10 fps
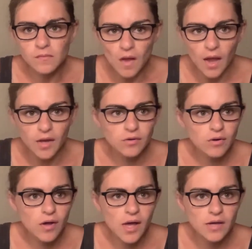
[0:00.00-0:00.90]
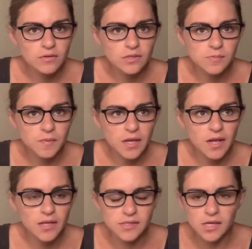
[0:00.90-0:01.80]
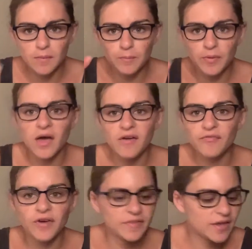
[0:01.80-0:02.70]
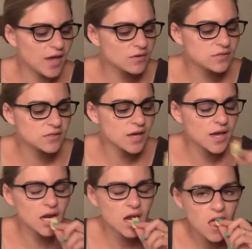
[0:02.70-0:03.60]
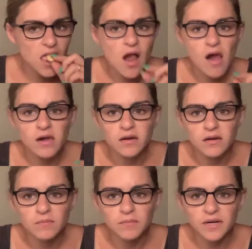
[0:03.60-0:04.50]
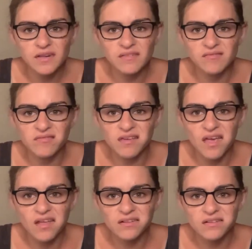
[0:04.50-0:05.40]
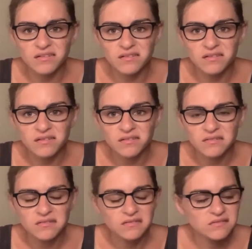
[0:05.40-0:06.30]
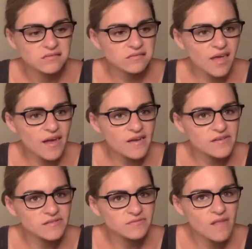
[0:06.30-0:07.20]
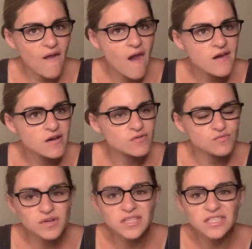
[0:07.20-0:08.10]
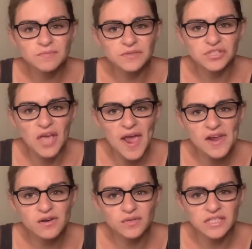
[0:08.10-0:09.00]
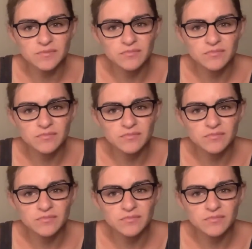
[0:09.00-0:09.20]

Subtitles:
I don't know how to explain it. It's like a puff on the outside, but it's dense. Like really potato-y.